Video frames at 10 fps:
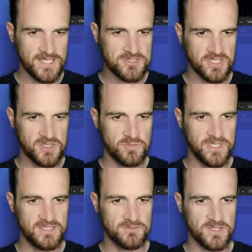I'm rushing it
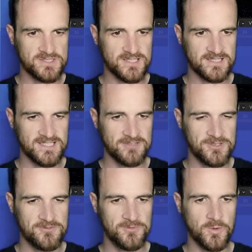a bit. I'm not
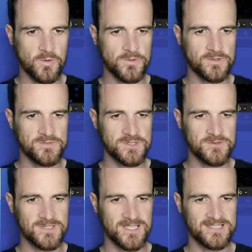selecting every fourth. I'm
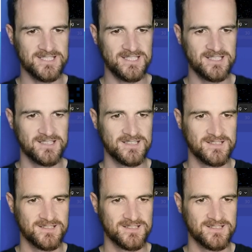sort of selecting